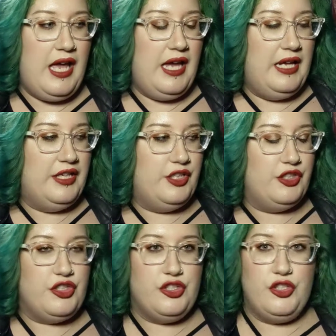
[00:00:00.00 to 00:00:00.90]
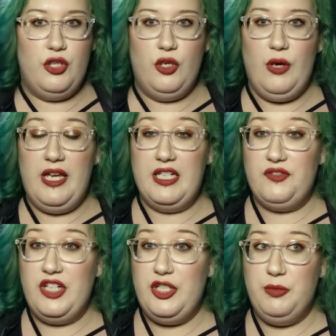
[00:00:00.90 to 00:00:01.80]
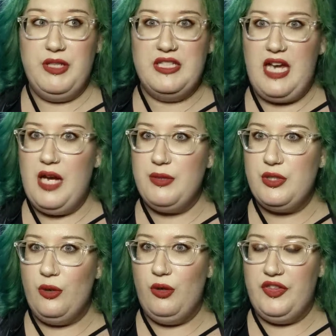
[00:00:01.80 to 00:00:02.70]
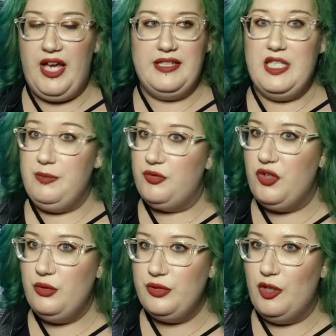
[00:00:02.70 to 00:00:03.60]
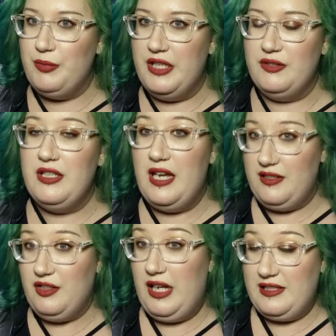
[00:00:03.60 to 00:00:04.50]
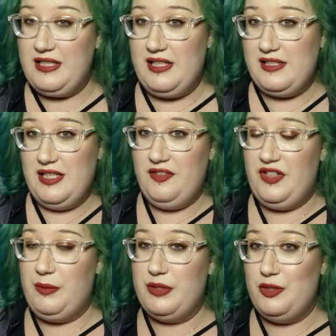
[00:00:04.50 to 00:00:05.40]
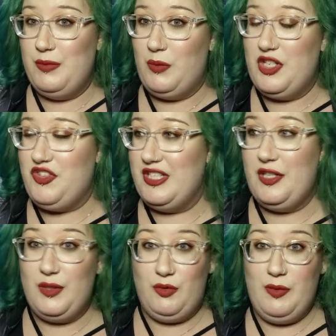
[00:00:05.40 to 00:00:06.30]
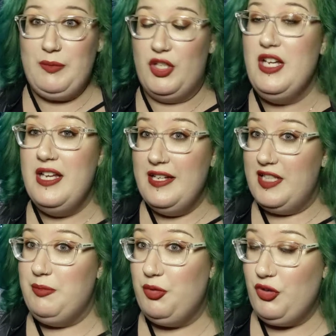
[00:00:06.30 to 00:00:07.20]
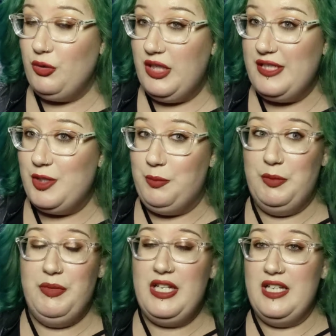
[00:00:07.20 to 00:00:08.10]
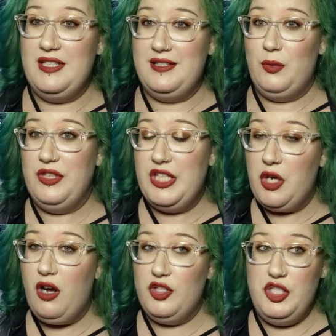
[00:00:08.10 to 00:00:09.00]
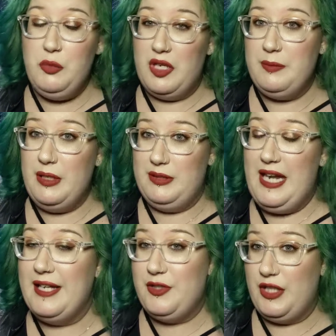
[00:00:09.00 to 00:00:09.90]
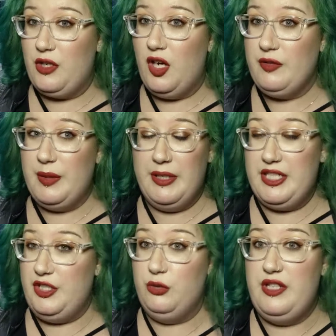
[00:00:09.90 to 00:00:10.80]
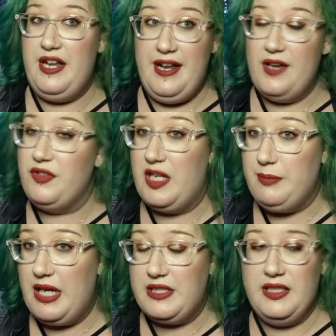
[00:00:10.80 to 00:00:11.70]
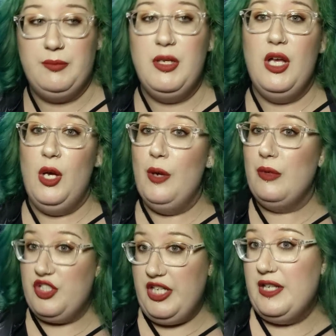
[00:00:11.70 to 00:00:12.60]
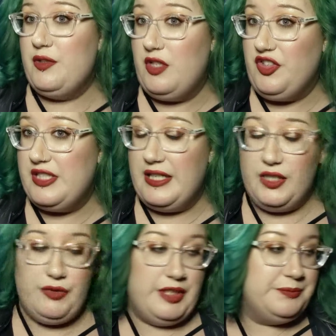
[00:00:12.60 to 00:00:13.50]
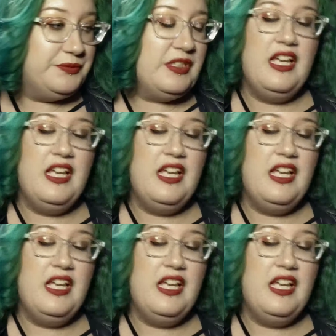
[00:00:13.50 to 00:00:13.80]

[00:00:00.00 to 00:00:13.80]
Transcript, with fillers: and so, and it's funny too because I was told that keep your phone open, as as if anyone who's been watching the series will remember, keep your phone lines open because when they call, you want to be able to answer that call right away because you'll never get back to them. Well, she answered on the second ring,